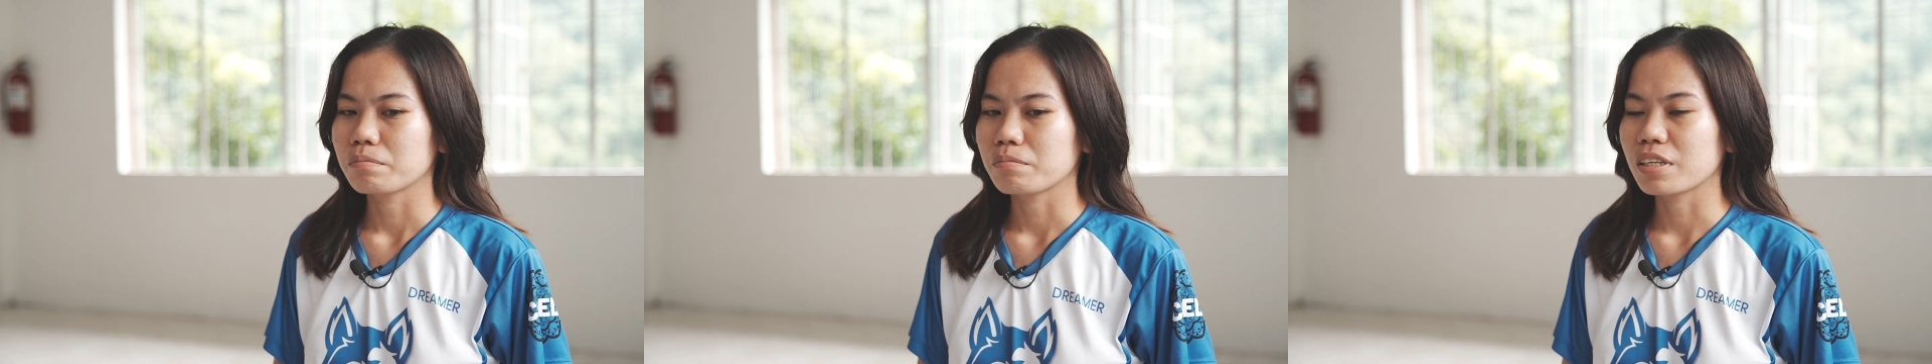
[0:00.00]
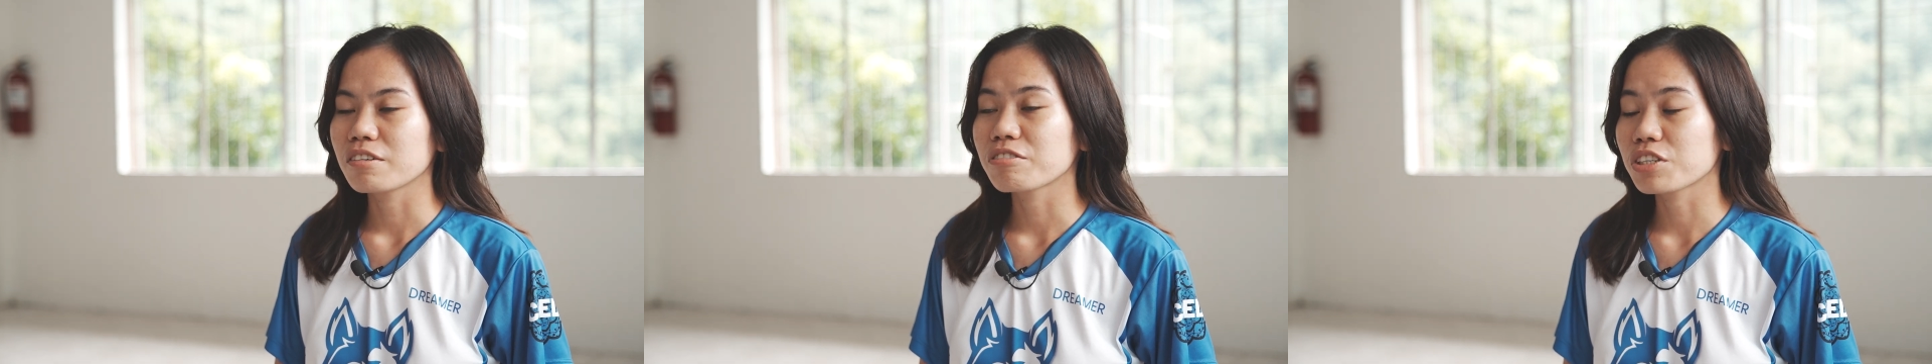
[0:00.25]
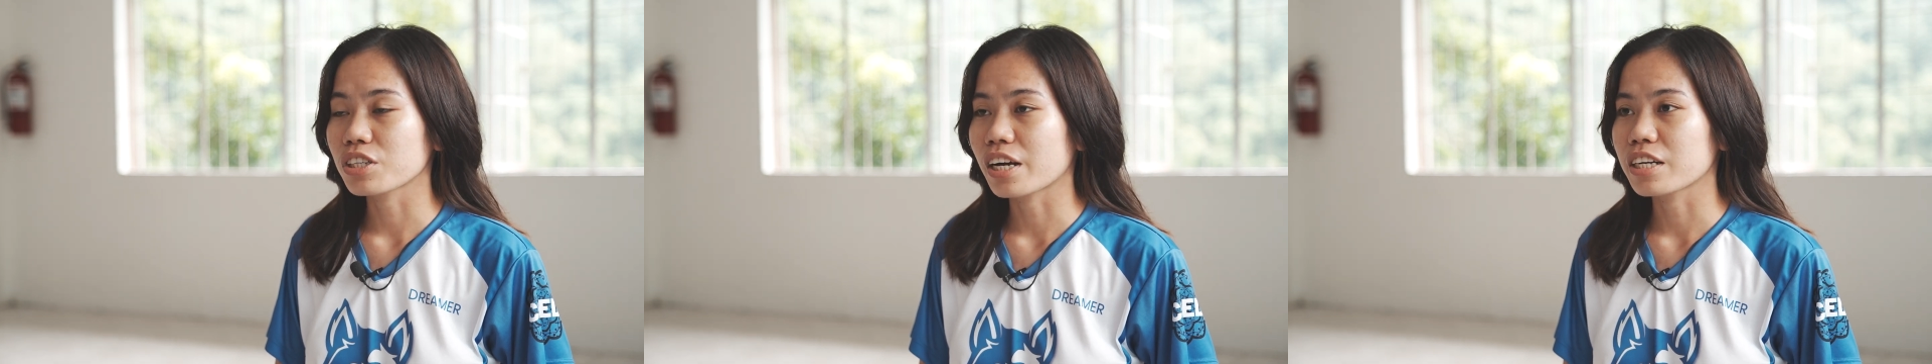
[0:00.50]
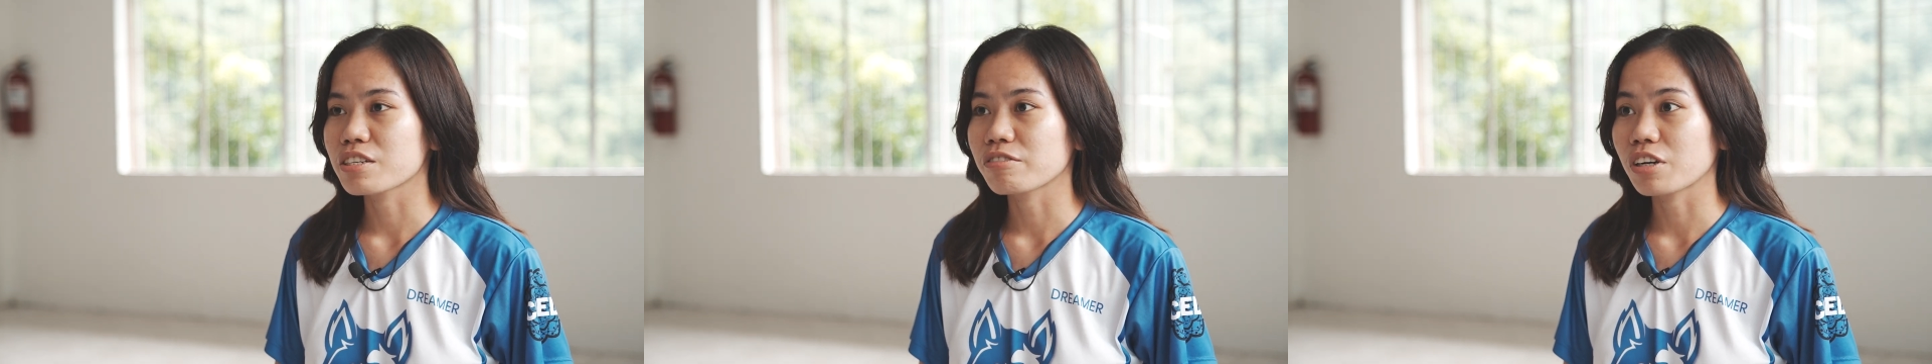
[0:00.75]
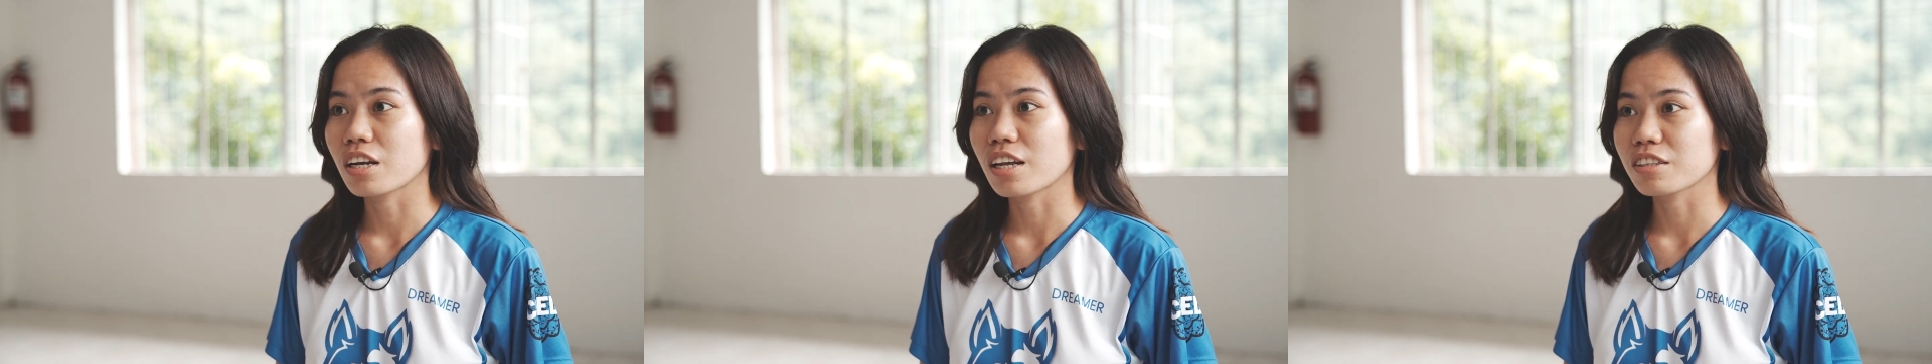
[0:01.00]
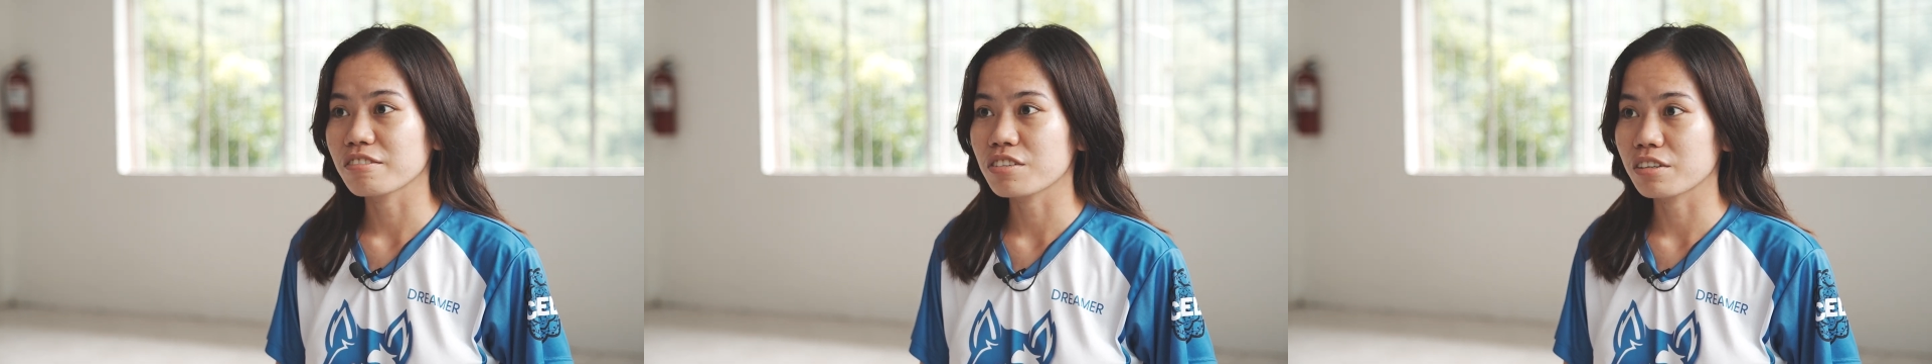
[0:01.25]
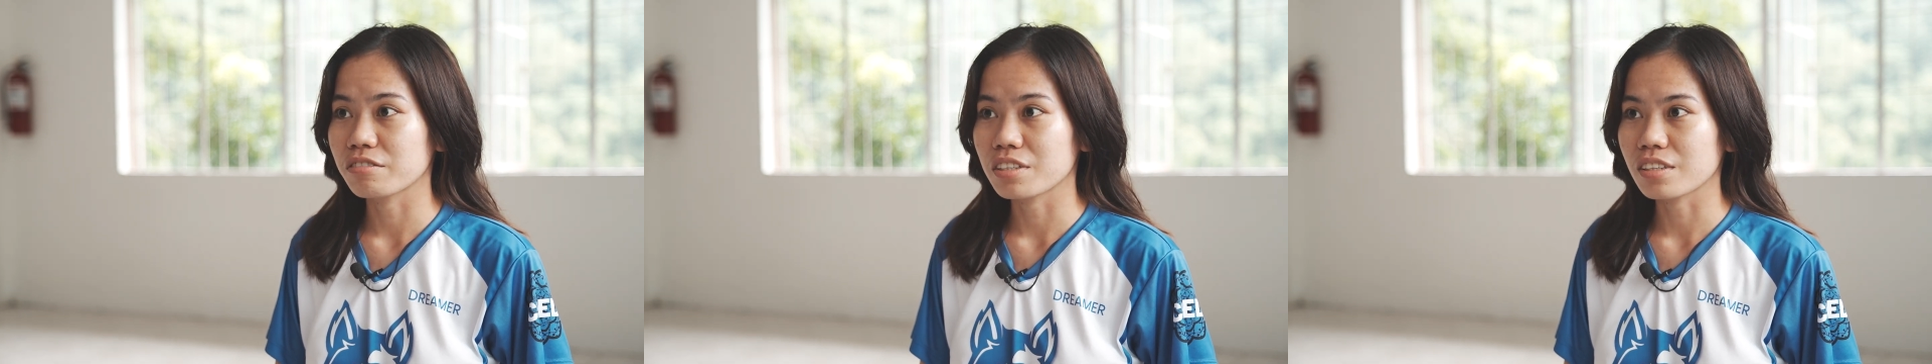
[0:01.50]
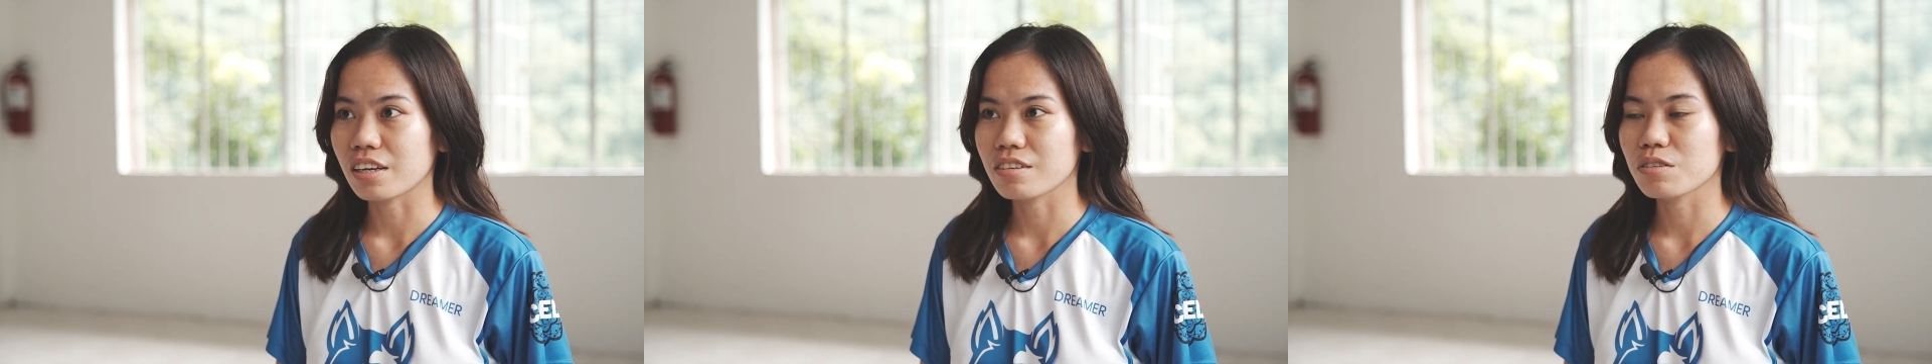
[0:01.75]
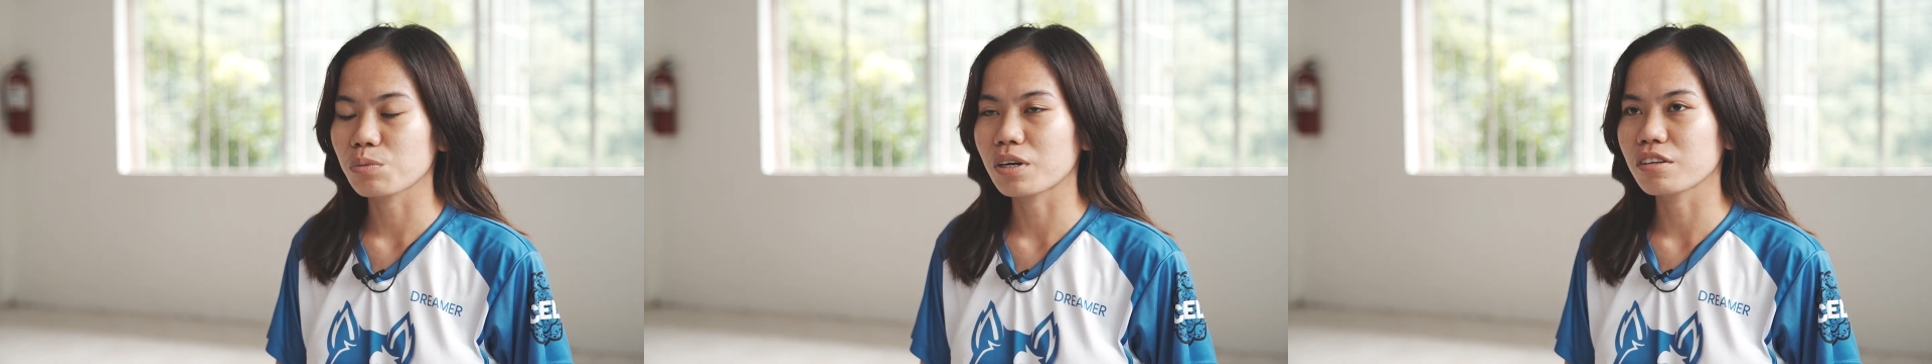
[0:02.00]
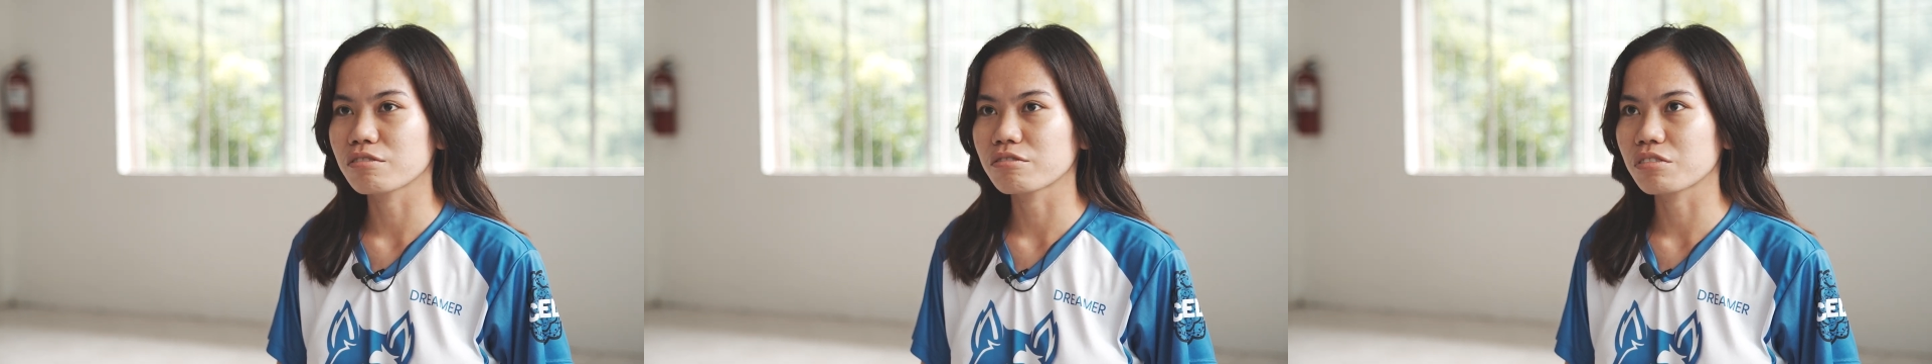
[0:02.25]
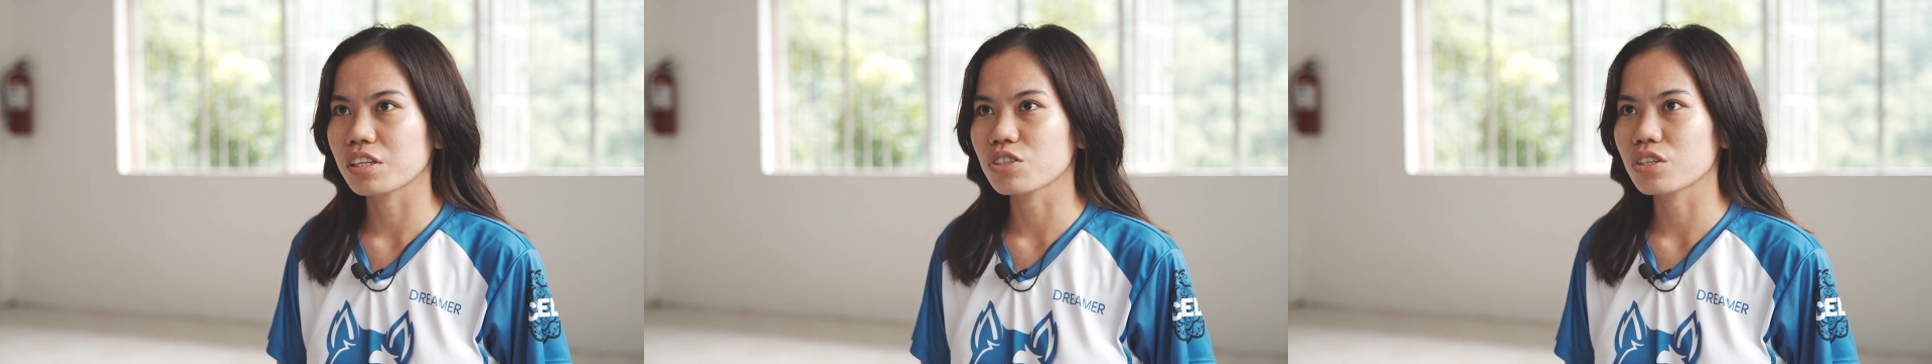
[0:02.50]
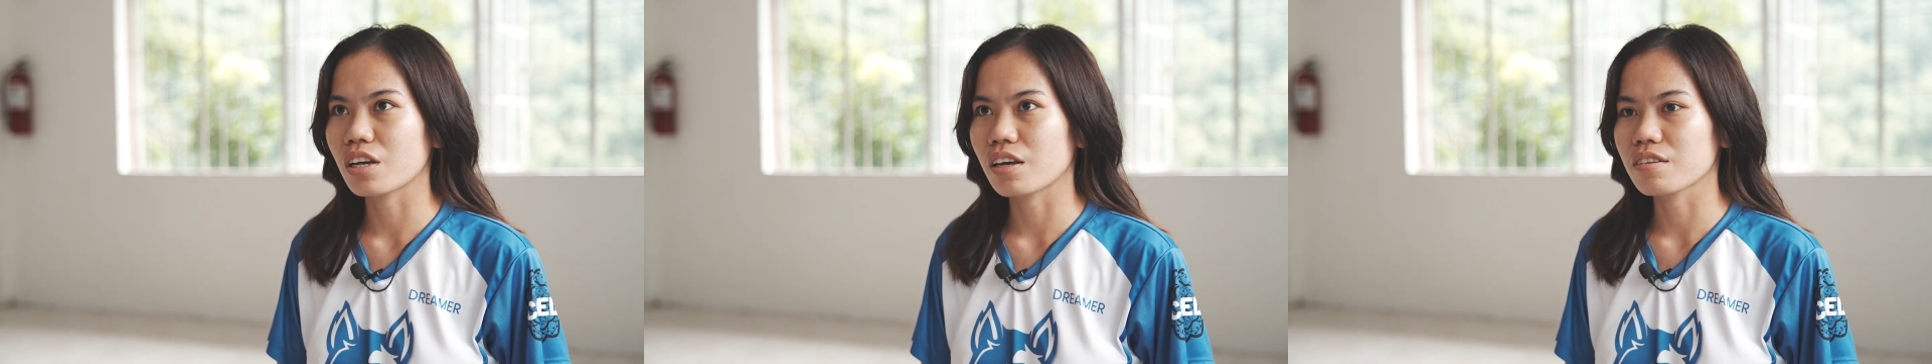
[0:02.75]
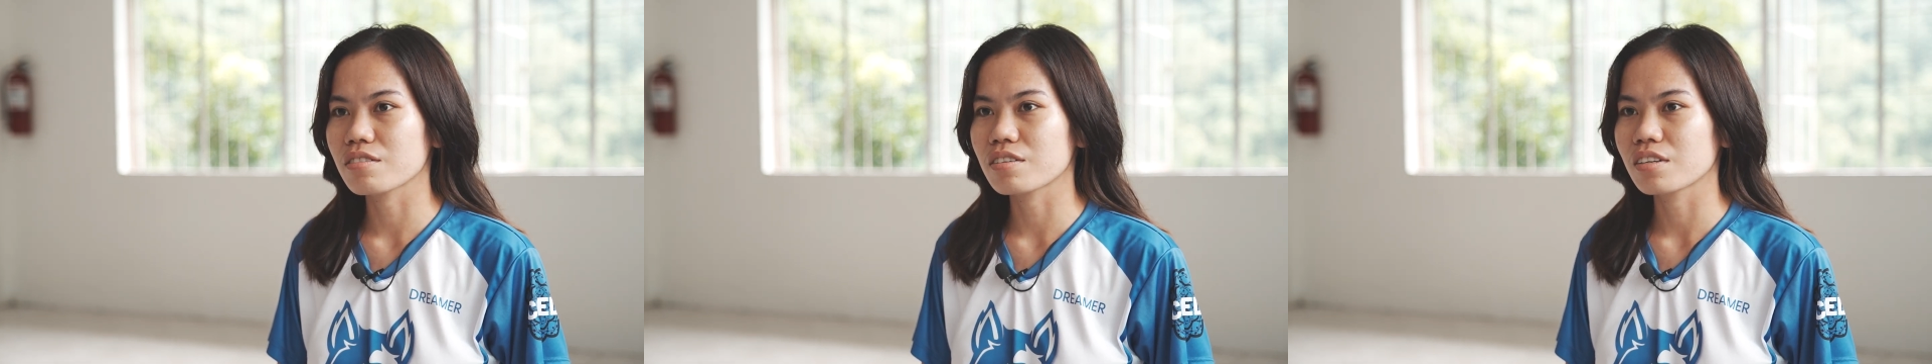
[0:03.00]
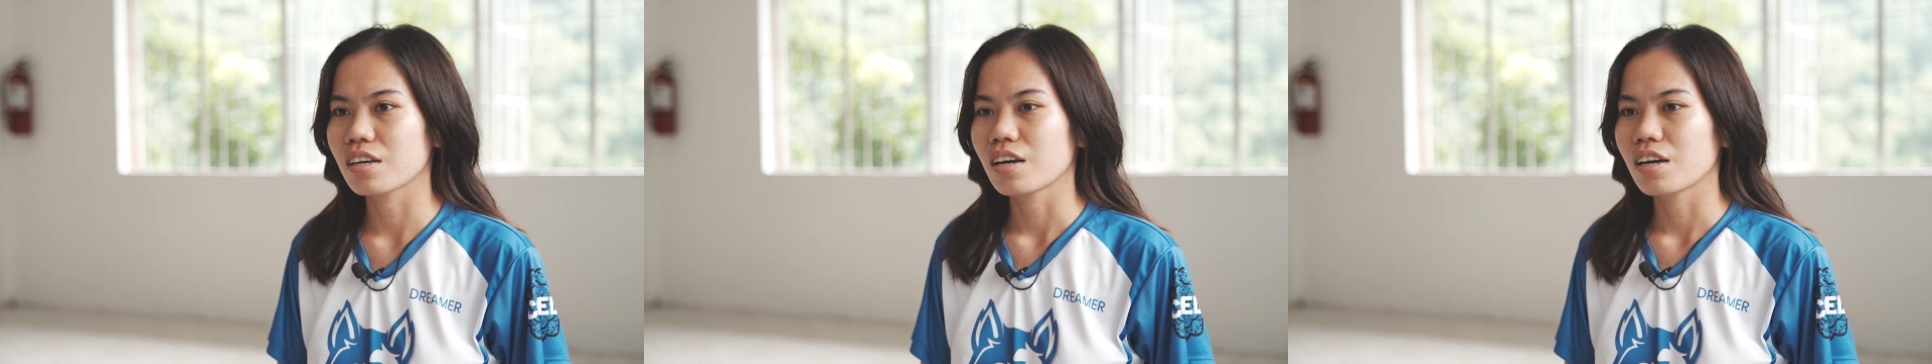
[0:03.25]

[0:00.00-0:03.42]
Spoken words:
beneficiaries for a lot of services, one of which is